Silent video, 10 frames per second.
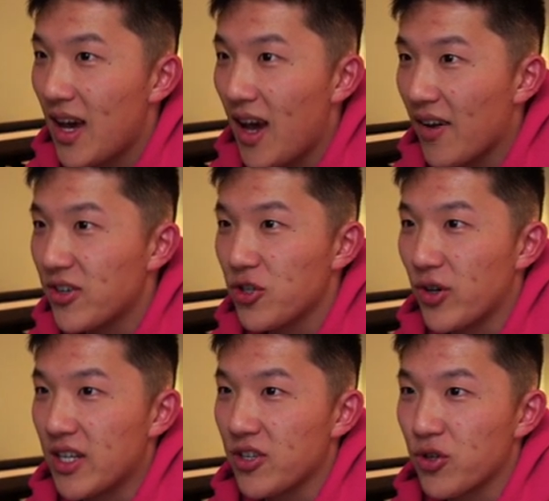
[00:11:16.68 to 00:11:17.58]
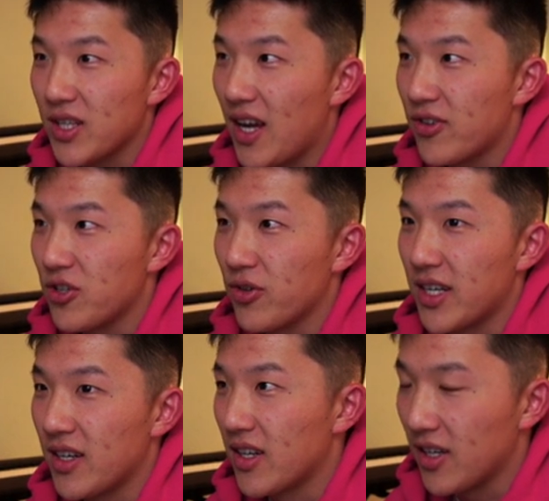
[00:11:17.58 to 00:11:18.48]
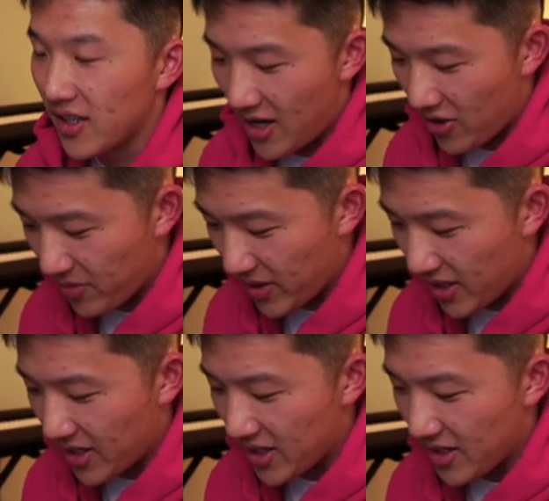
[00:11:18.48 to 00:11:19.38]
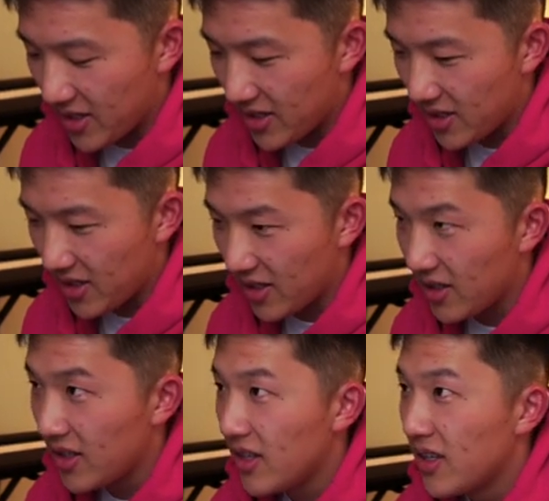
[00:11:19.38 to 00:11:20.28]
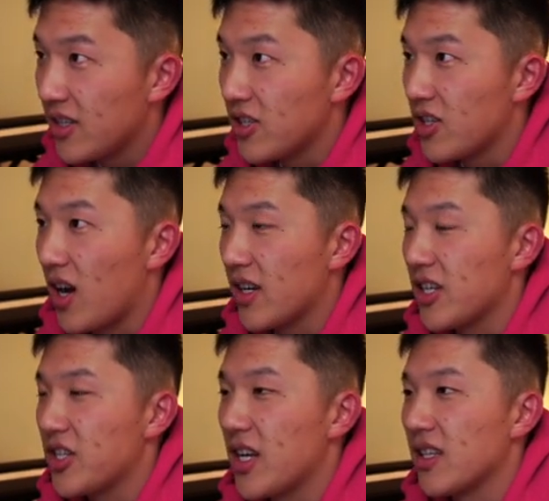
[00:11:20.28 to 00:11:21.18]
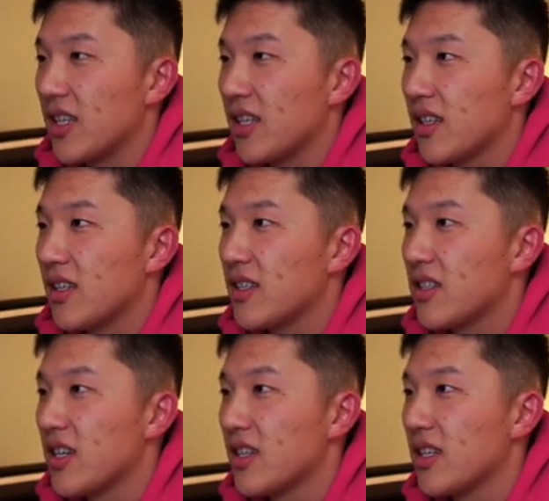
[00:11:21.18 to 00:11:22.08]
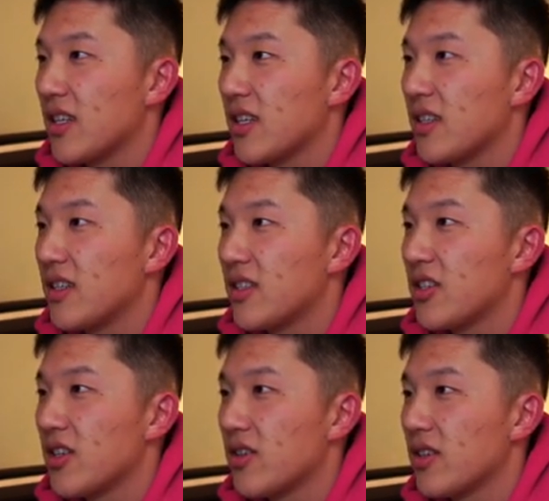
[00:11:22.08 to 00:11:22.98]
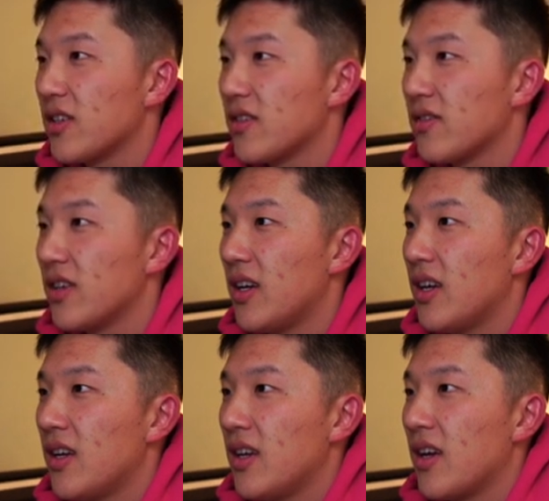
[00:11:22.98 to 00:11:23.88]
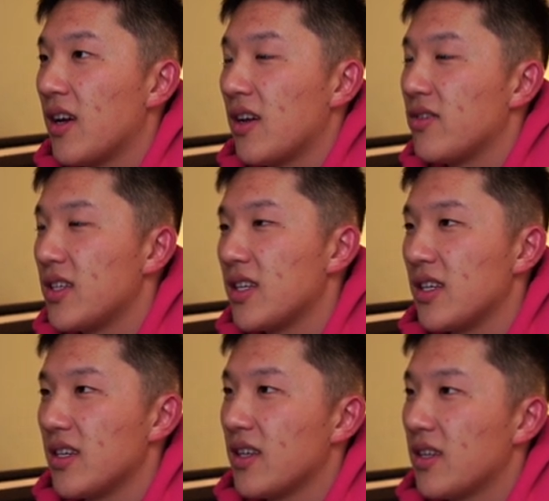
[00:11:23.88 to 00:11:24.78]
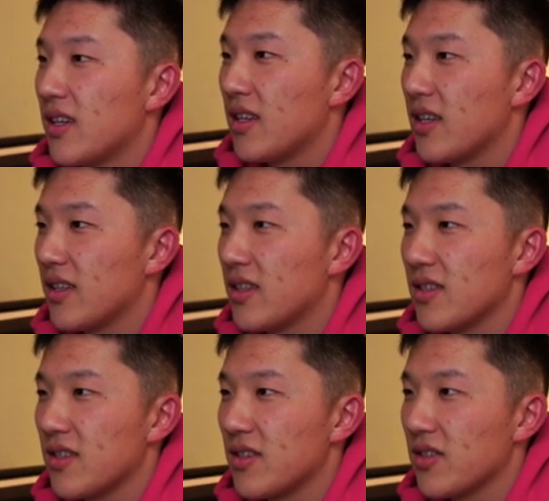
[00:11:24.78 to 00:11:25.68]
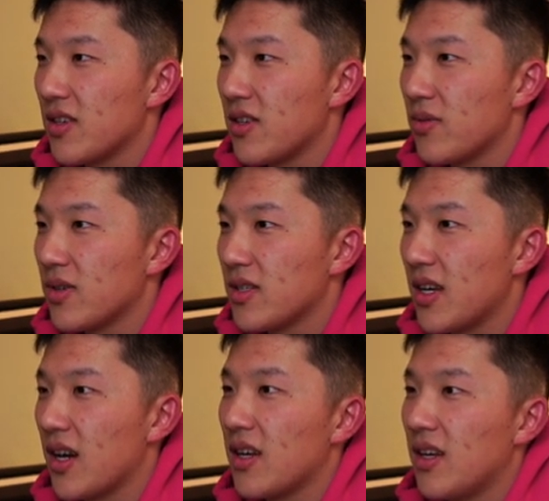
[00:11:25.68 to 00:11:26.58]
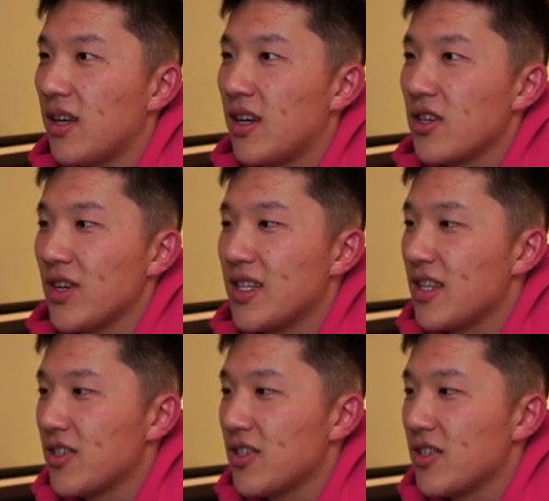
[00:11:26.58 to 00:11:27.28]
after joining, shortly after joining uh, Alchemy, I did this uh, talk at Chainlink. Chainlink generative NFT. I think this these are the keywords. Yeah. So I did